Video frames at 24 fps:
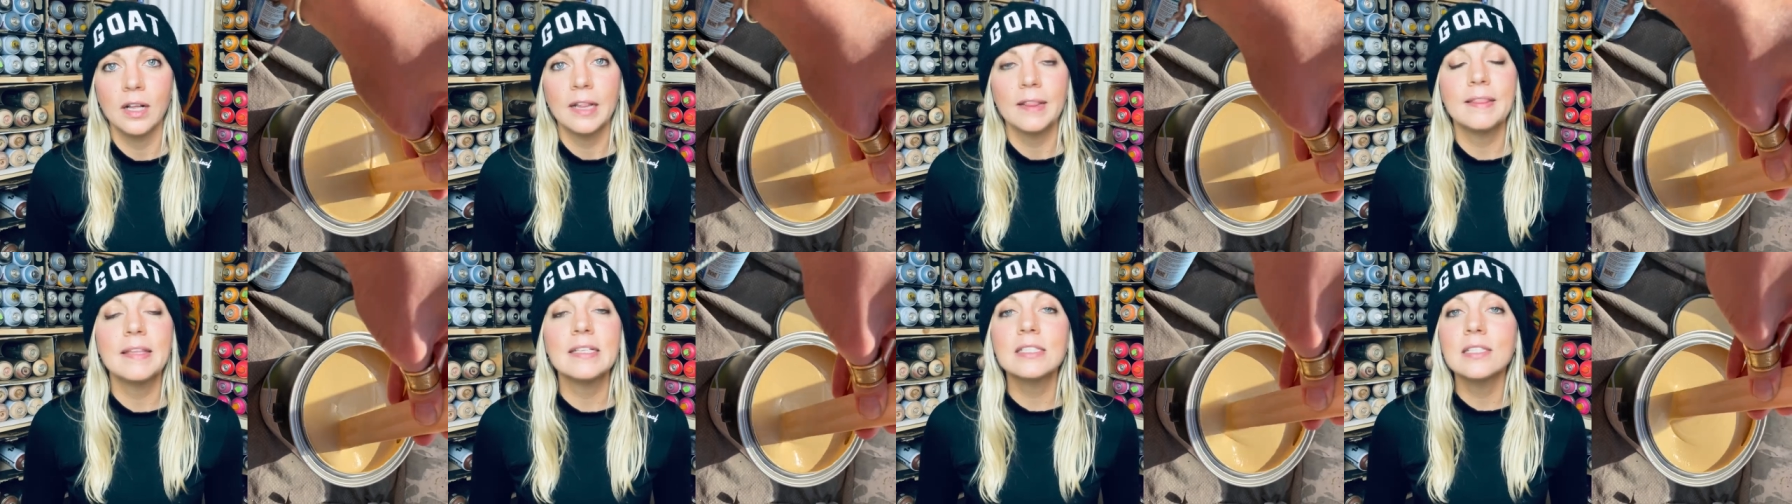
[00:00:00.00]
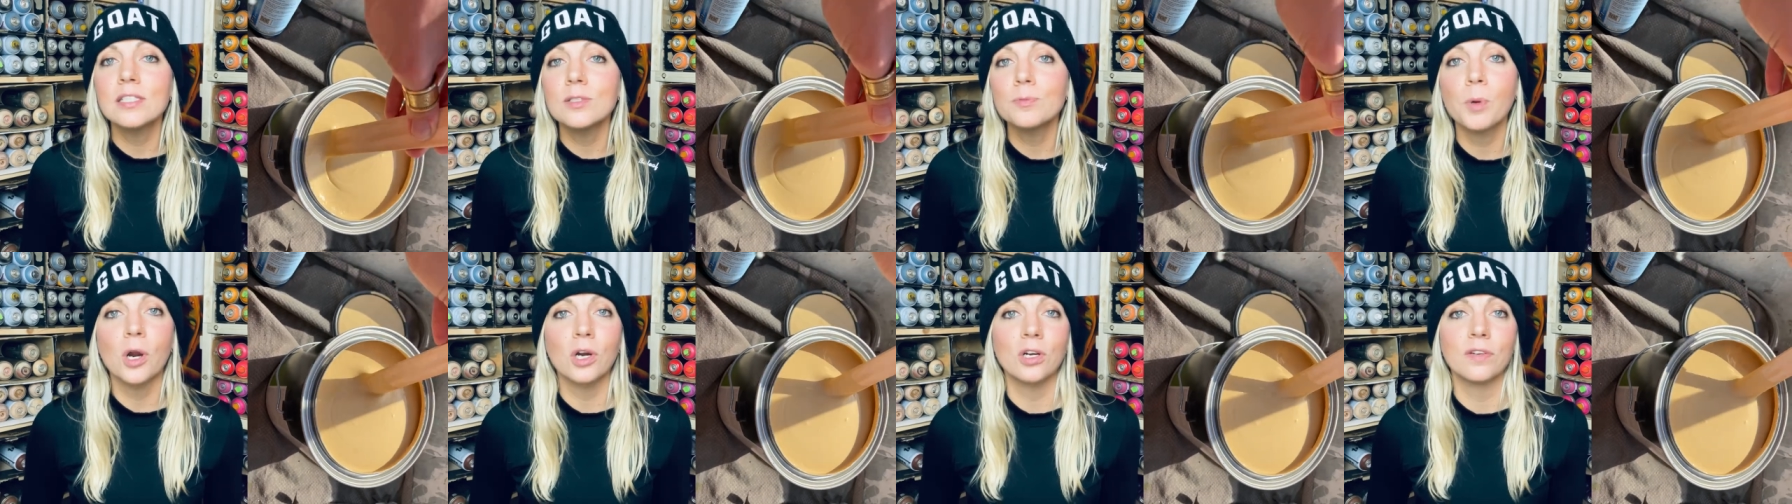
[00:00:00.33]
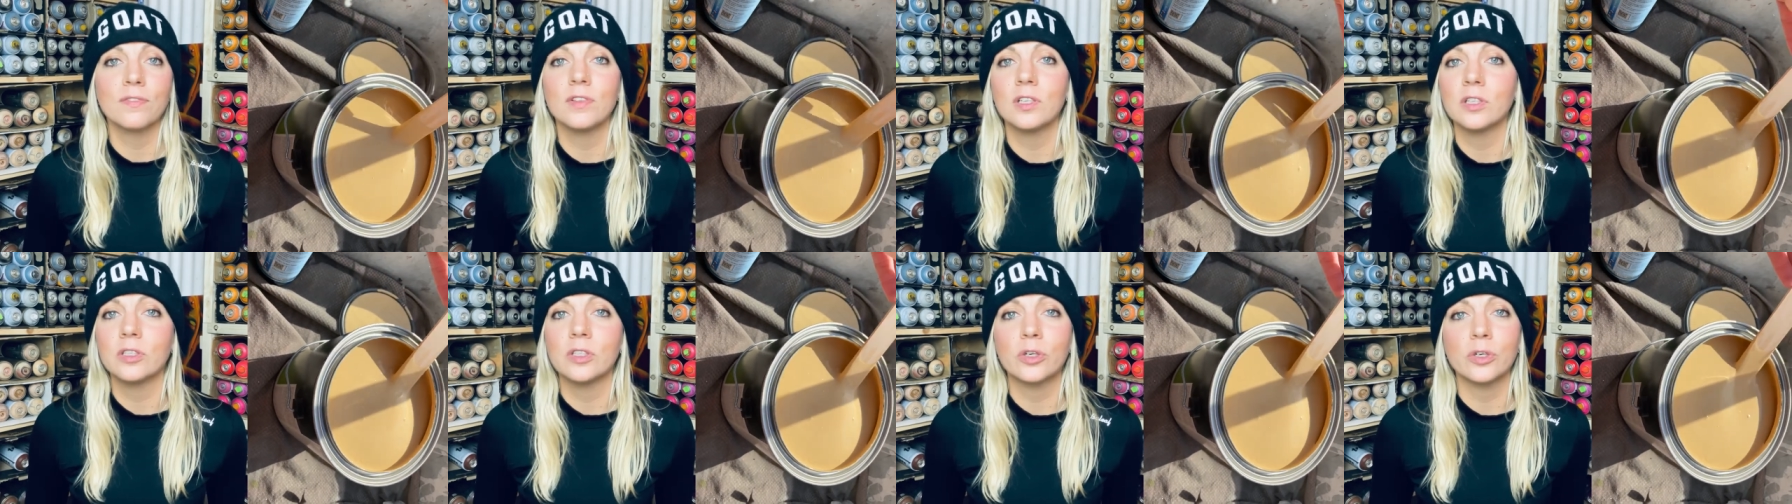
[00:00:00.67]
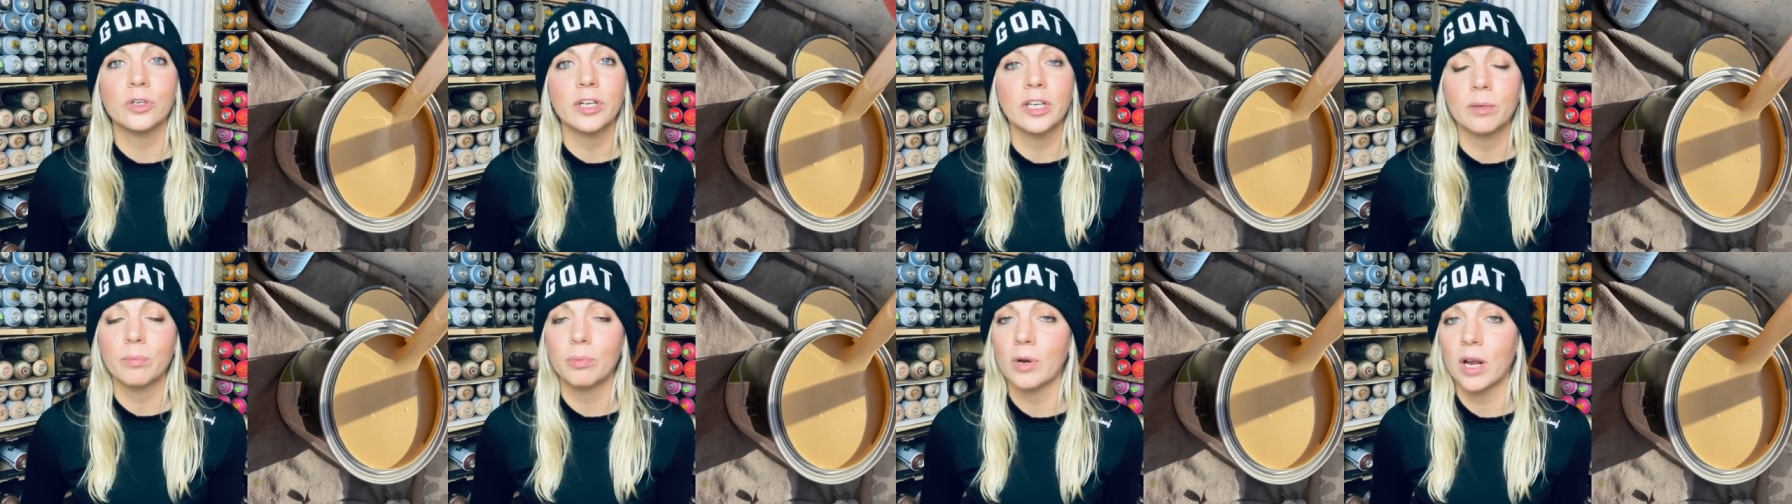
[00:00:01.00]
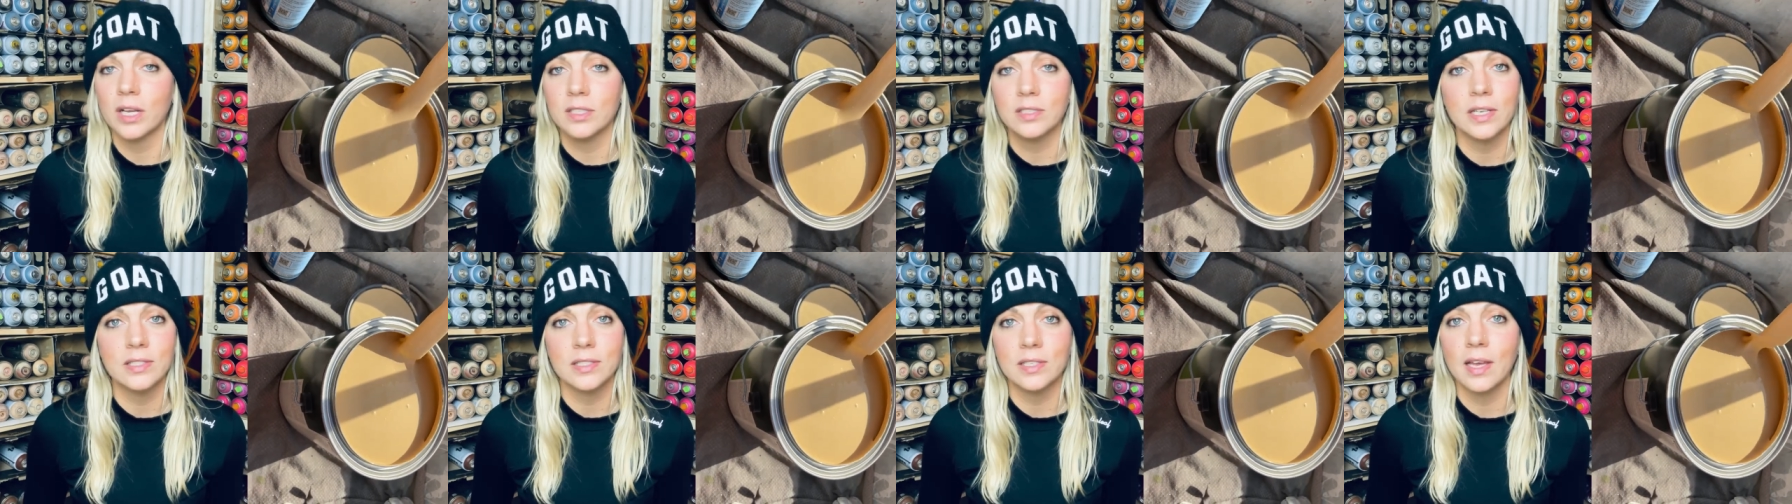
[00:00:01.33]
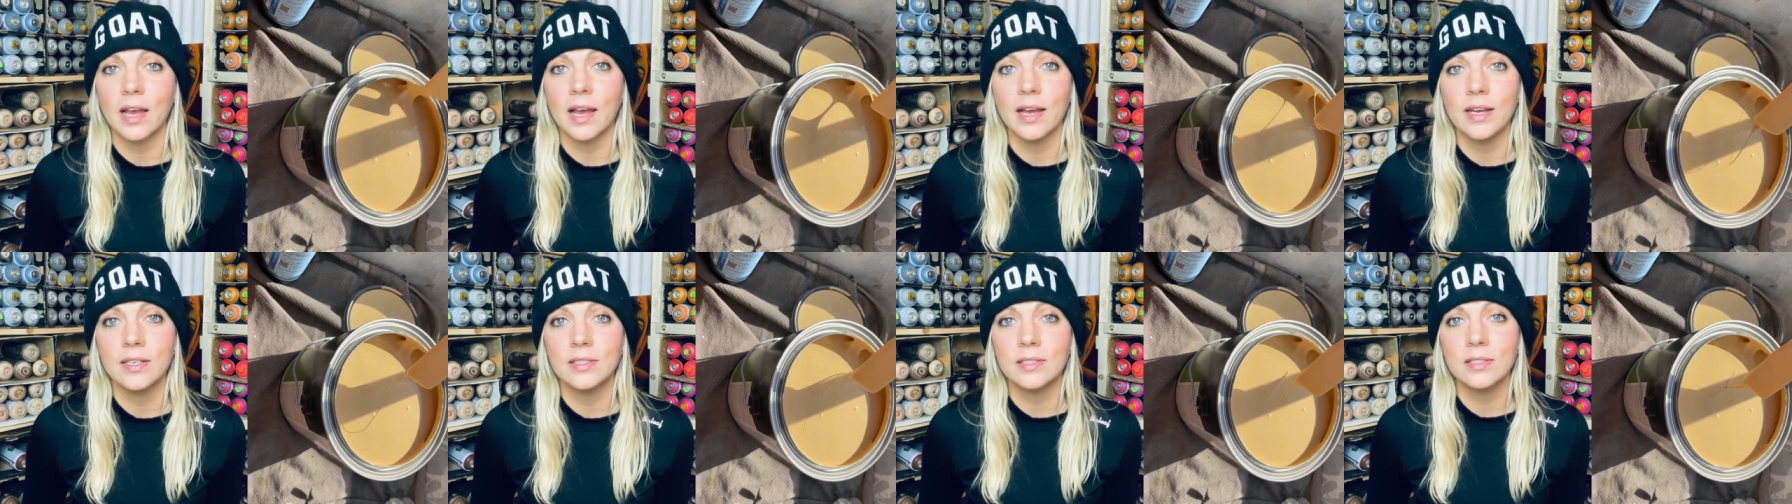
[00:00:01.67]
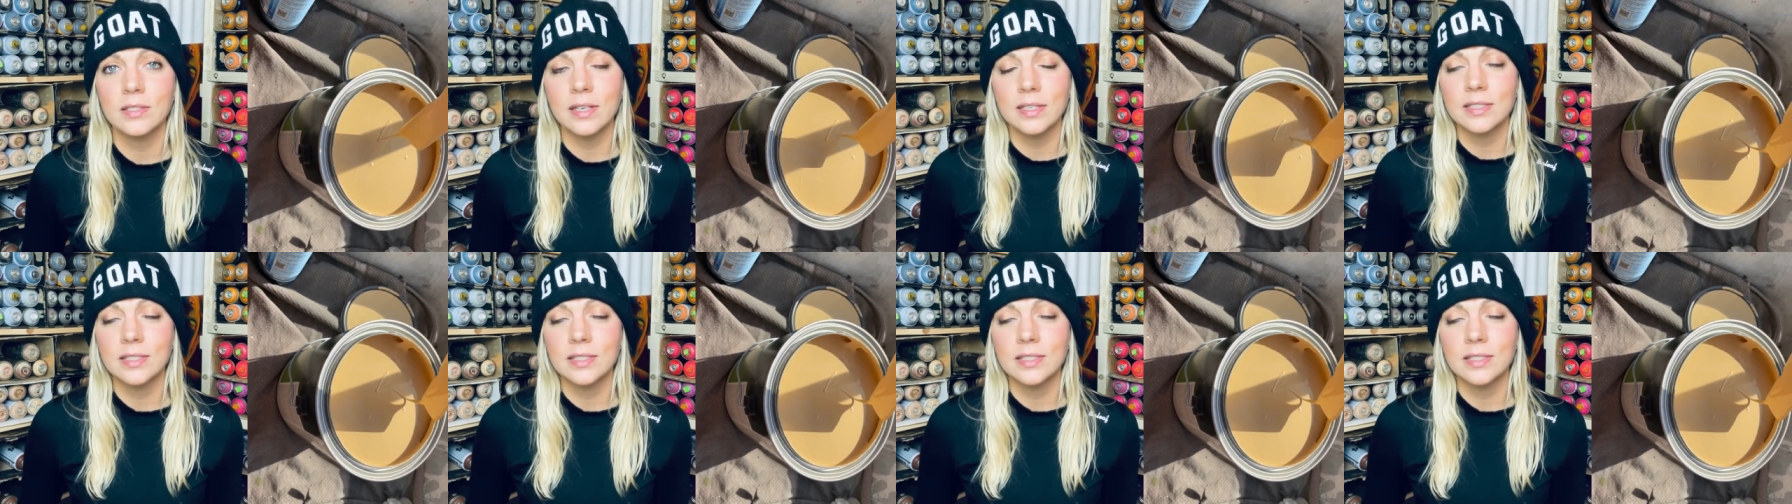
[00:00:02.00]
This is part of the learning process, guys.